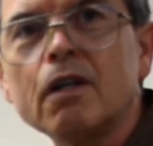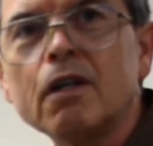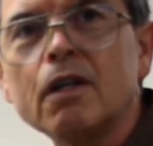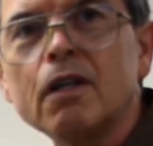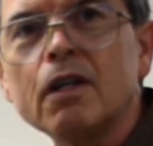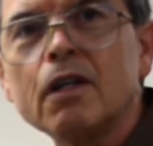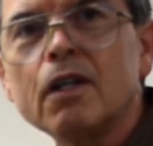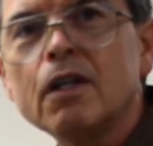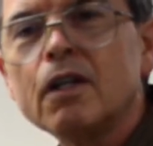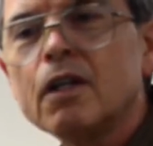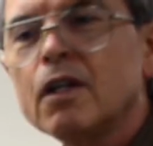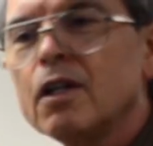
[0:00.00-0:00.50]
No.
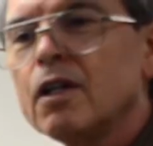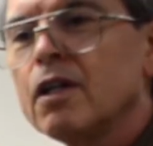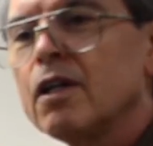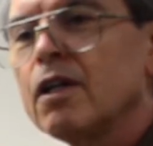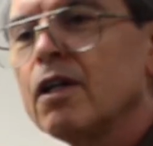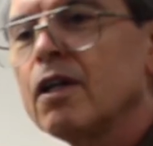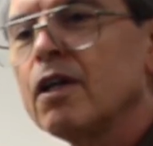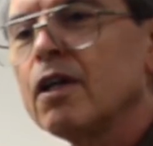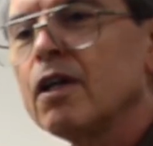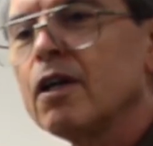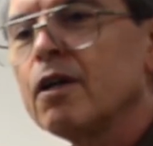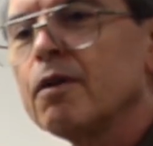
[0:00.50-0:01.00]

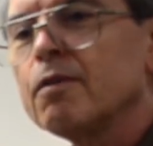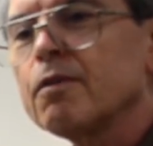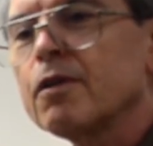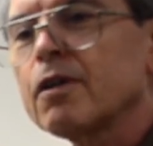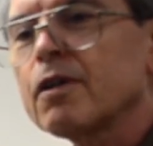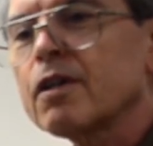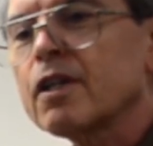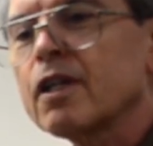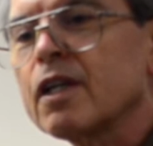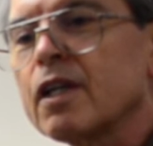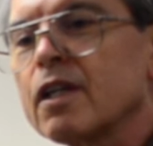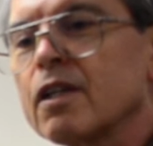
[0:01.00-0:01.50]
No?
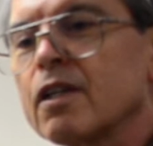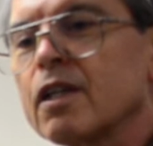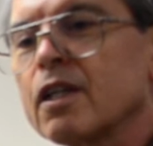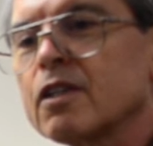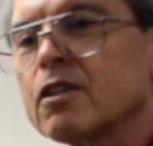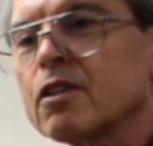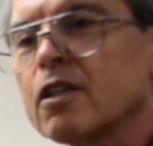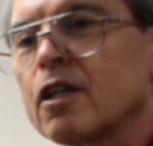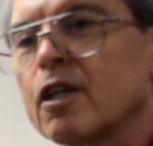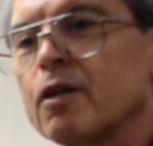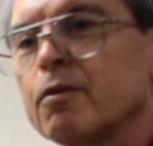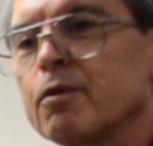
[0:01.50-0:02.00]
Okay, that's
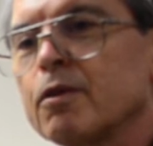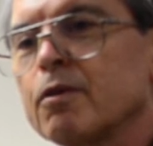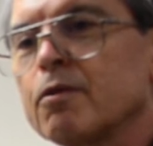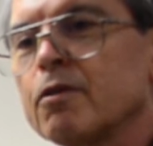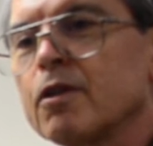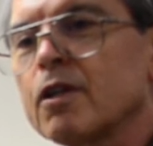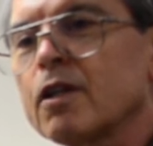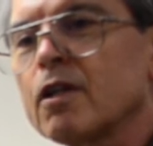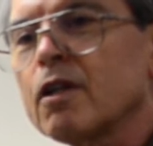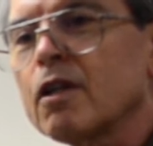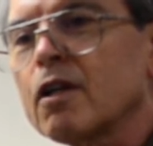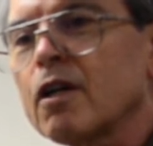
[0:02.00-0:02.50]
coming.
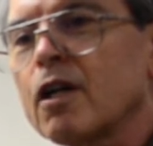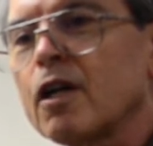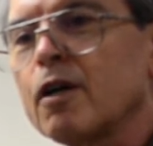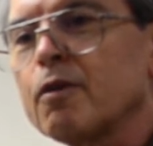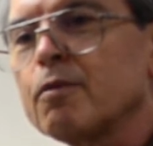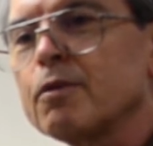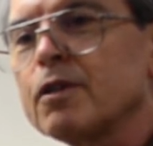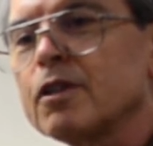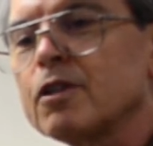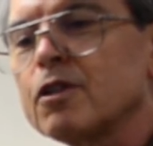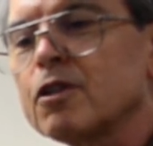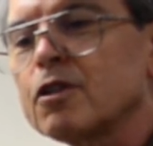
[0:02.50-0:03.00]
It'll come in
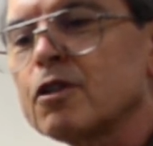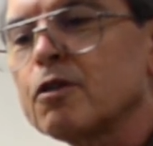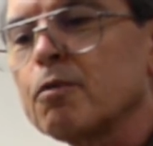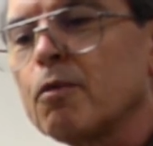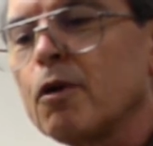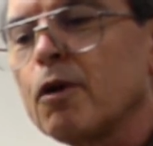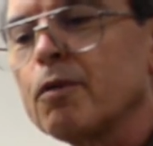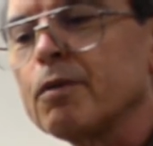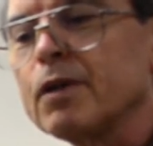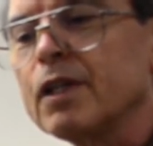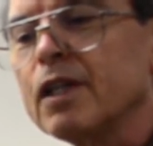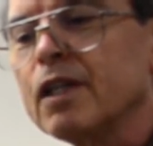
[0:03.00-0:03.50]
just a
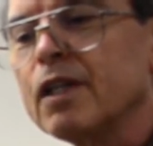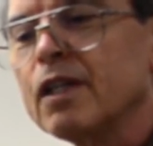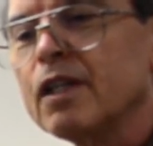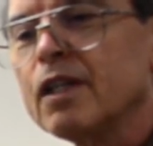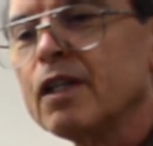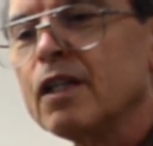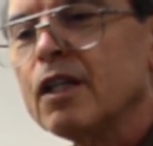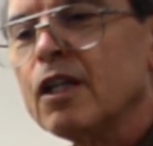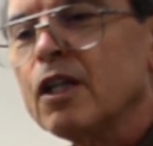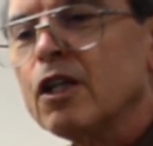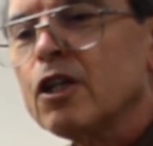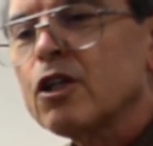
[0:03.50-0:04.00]
moment.
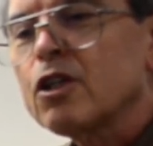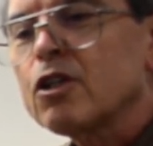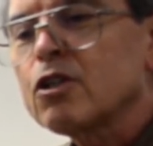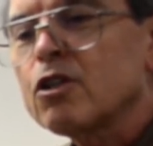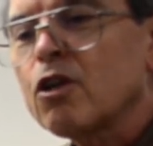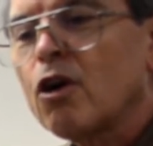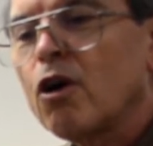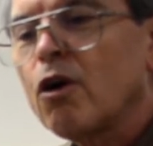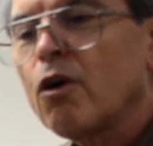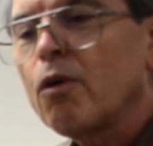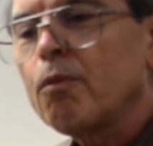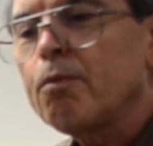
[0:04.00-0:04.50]

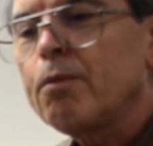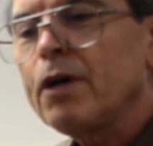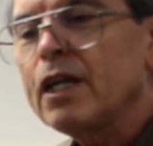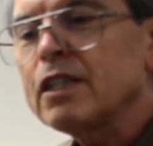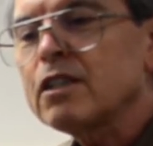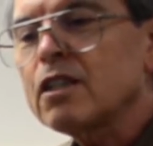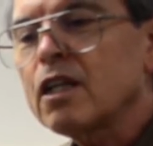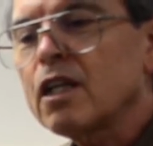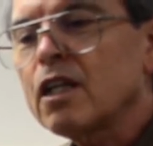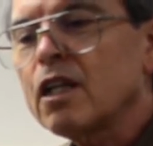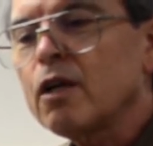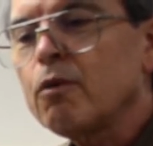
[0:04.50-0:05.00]
So
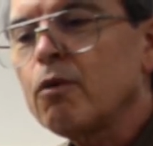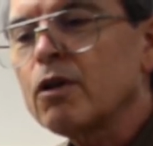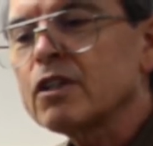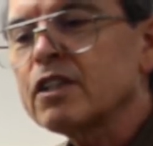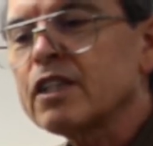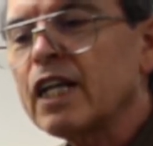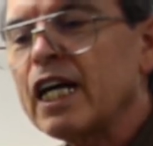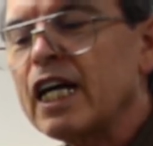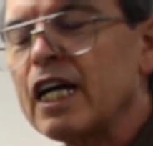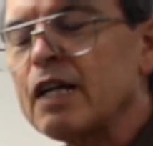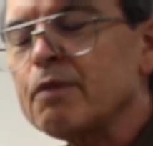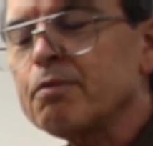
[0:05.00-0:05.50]
basically what's
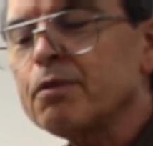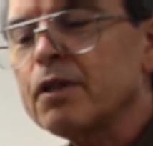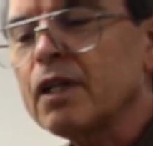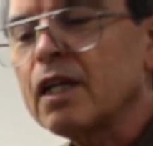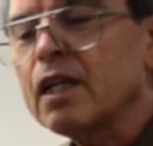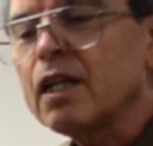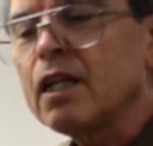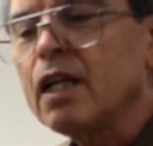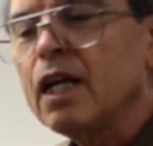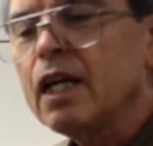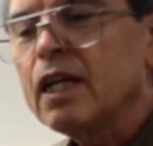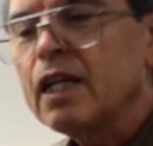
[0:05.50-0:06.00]
happening
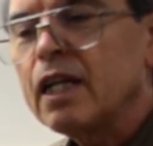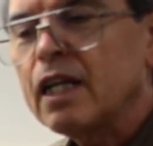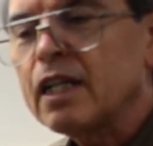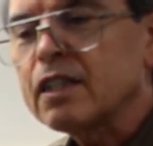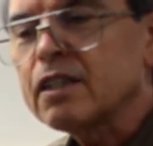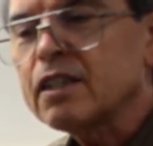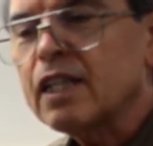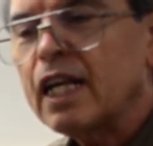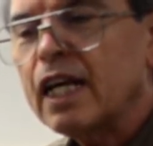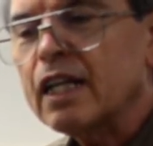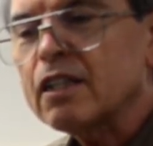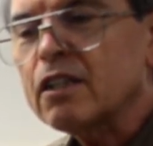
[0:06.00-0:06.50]
is
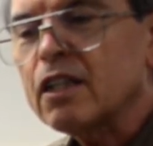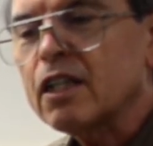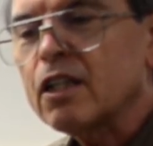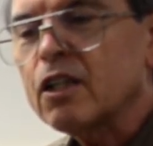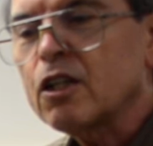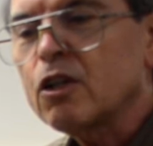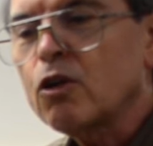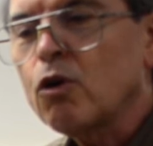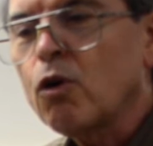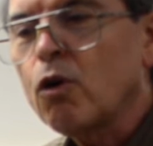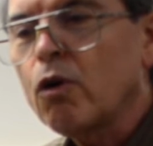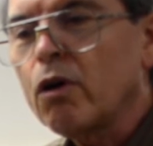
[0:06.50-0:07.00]
that
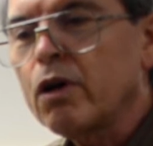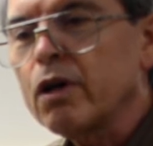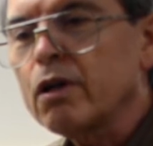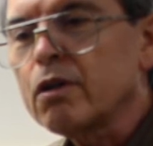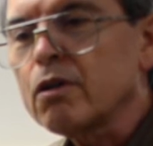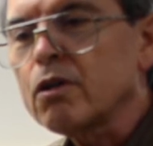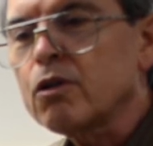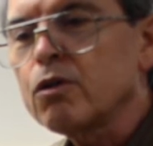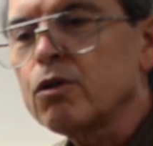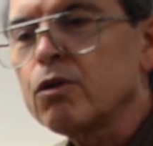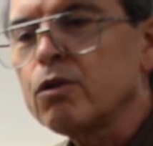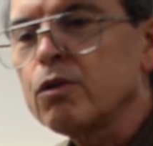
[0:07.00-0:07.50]
coil
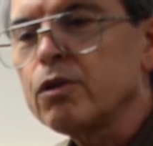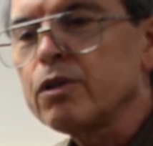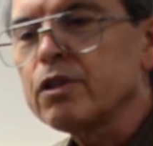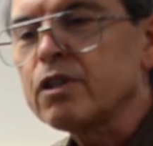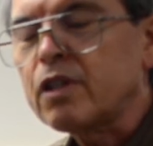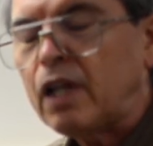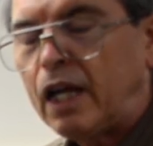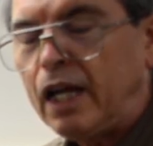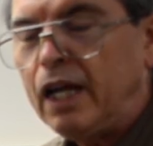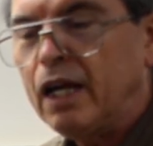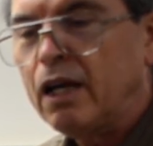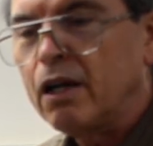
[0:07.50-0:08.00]
cools
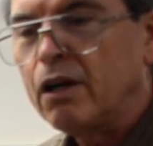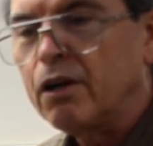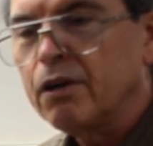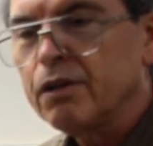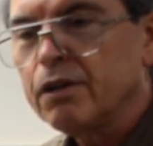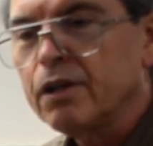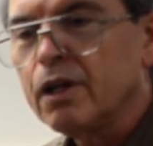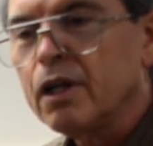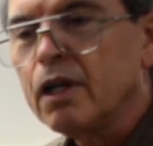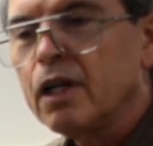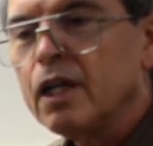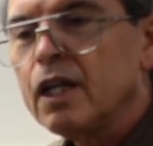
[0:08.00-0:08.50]
down.
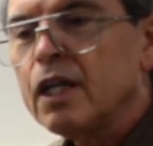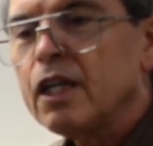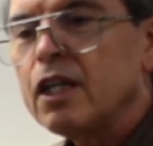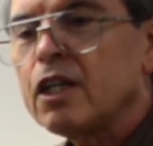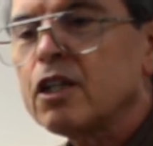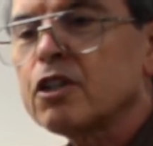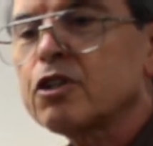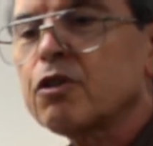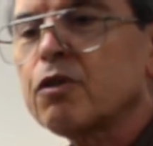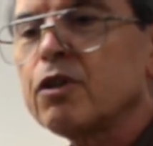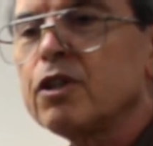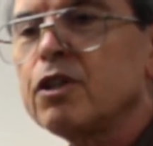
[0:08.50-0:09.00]
It's
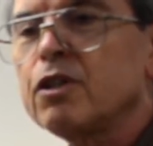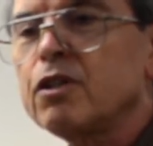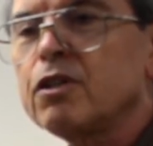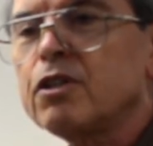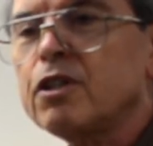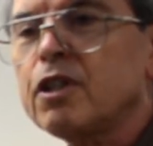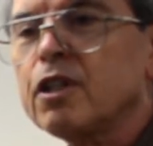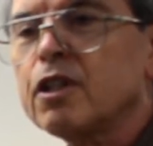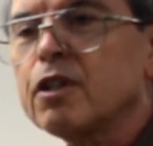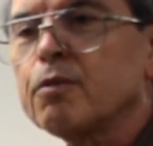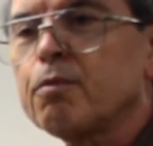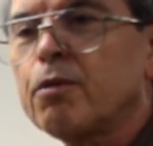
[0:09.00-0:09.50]
reducing
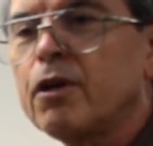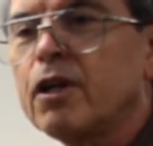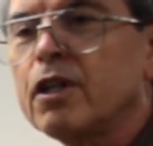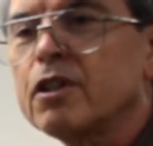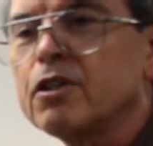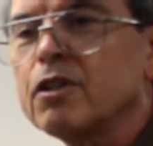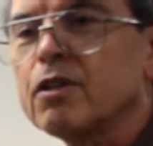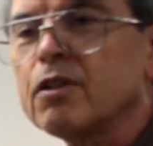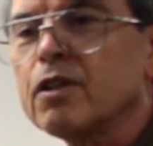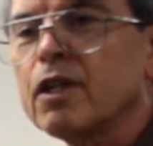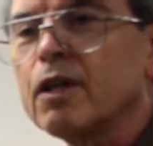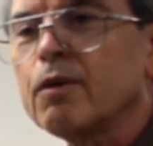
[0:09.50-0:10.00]
the pressure.
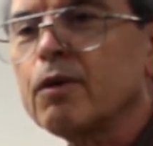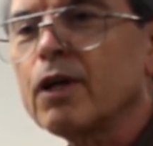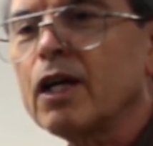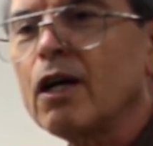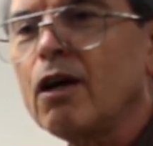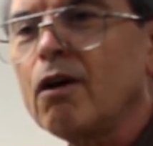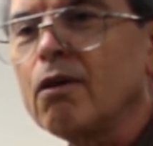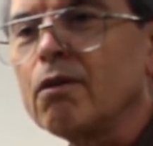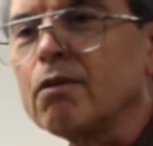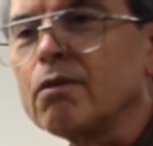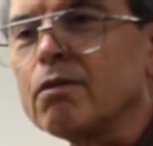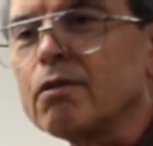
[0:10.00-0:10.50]
There we
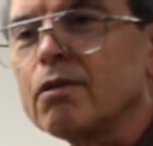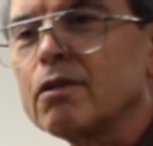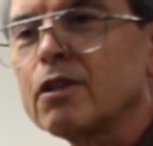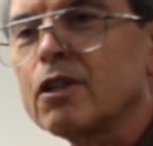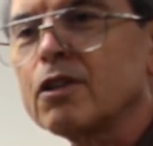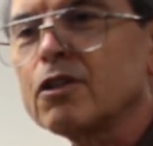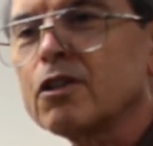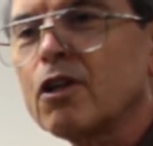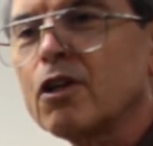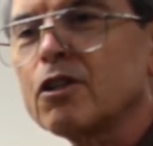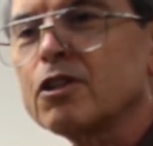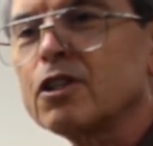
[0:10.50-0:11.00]
go. There. There's
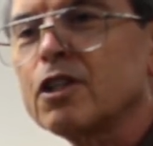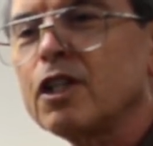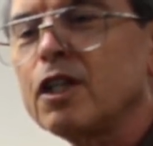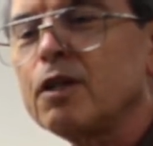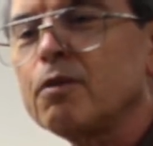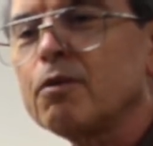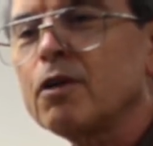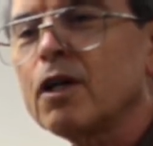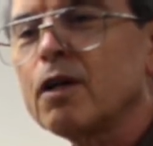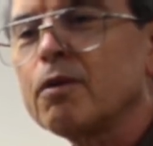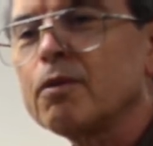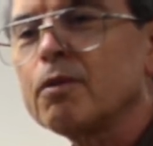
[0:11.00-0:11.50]
our steam
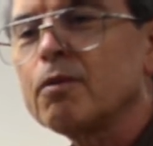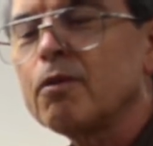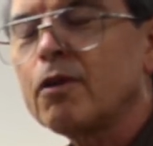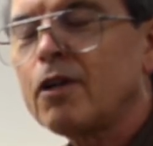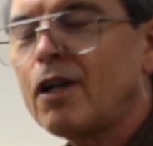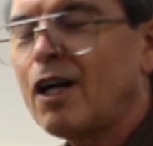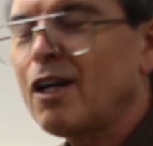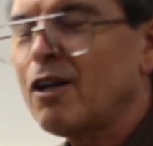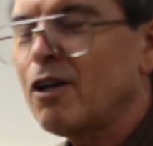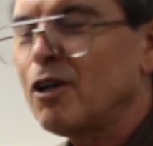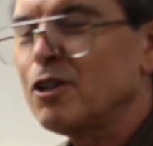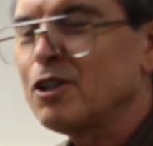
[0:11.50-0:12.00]
coming, not
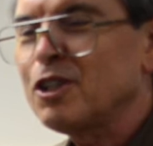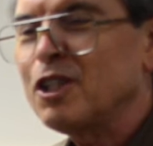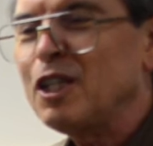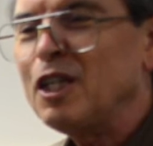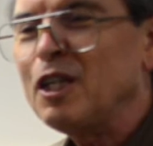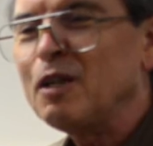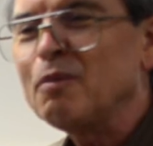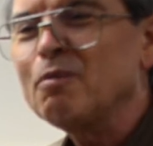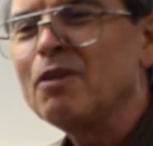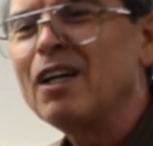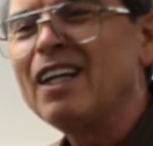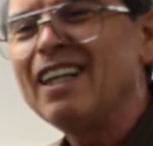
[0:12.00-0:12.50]
our steam,
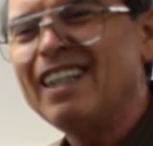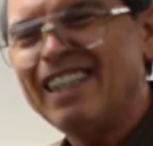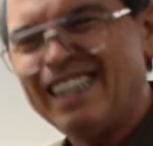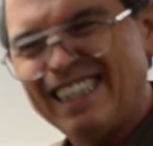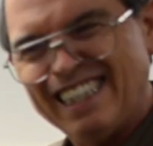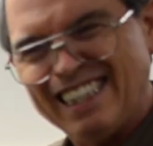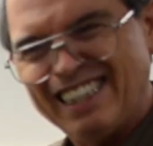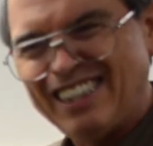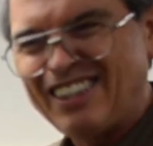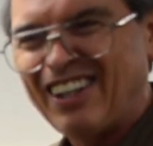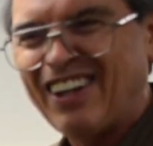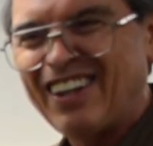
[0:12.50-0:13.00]

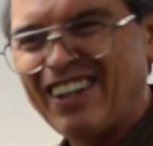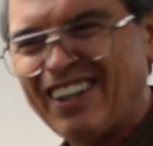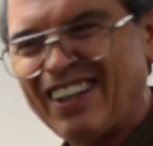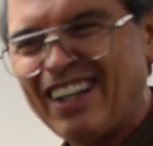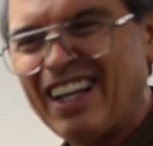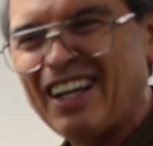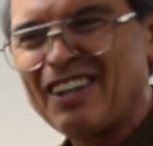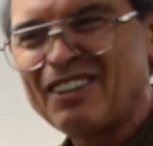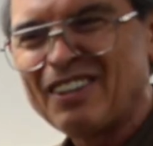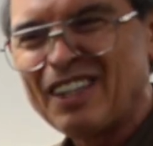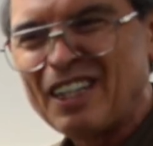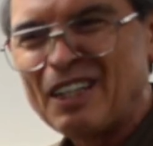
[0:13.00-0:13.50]
it's our
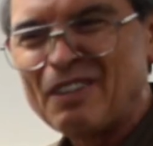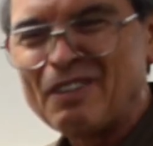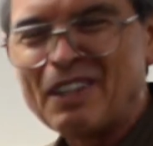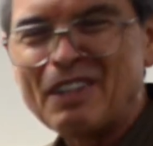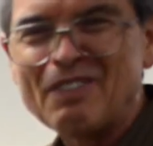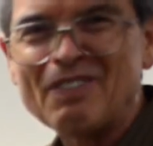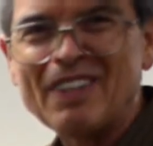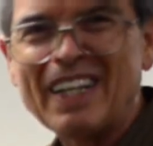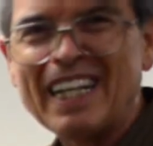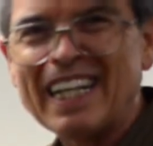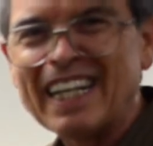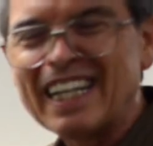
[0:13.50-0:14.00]
cloud coming
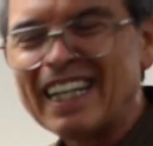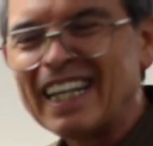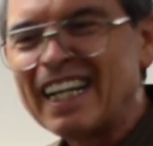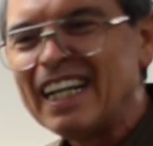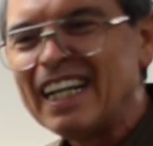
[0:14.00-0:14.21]
back.